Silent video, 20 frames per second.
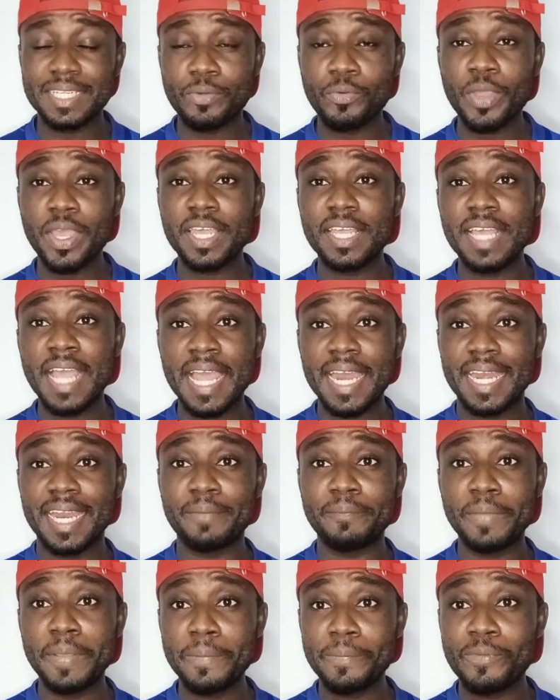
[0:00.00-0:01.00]
The way
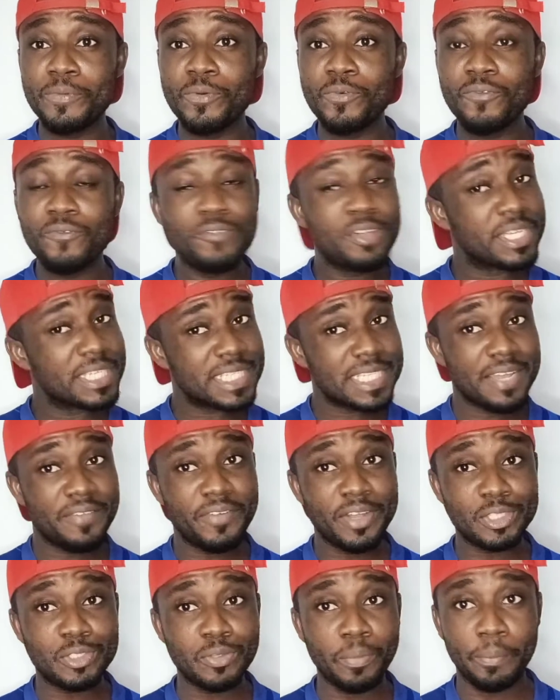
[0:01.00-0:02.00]
Ghana people
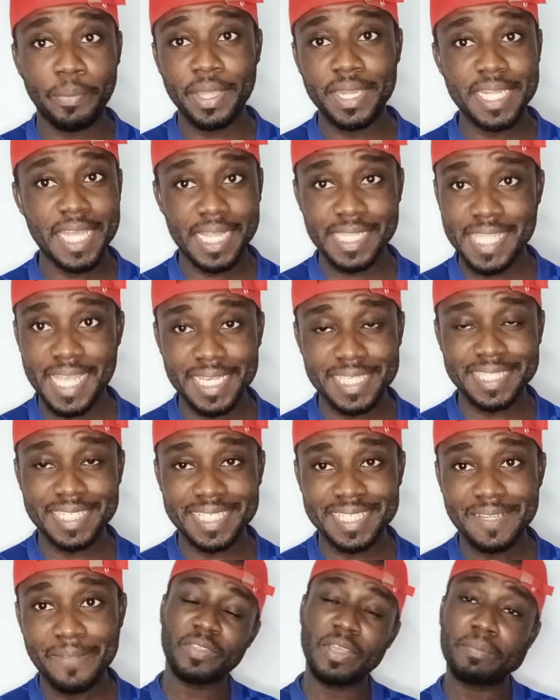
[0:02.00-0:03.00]
suffer to pay their
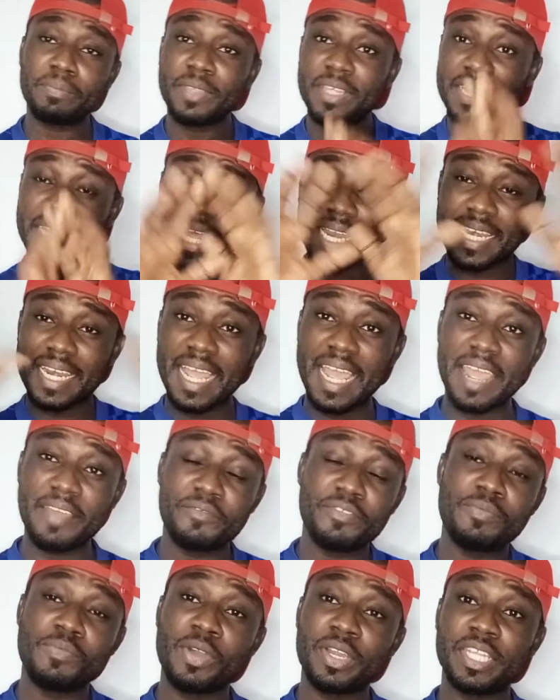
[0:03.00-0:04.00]
taxes, something that
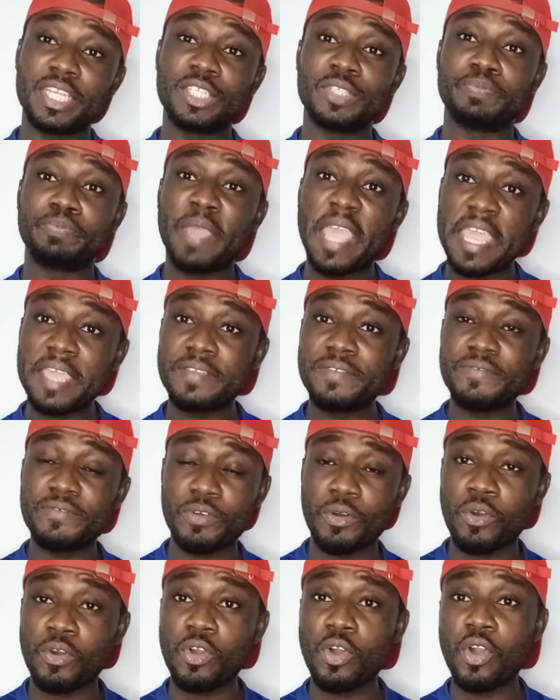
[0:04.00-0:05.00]
everybody is paying
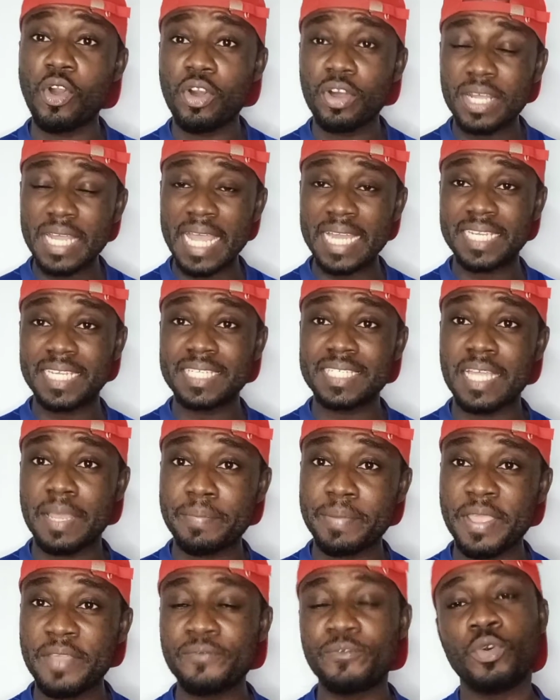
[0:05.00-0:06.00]
for, all Ghanaians
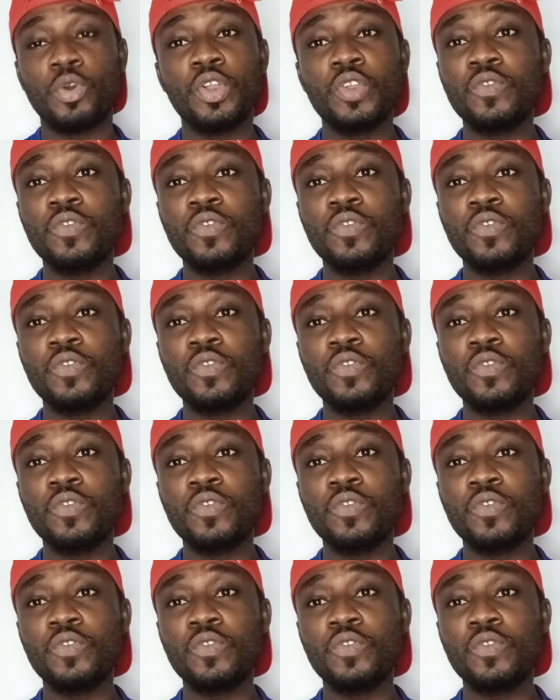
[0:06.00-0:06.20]
are paying for.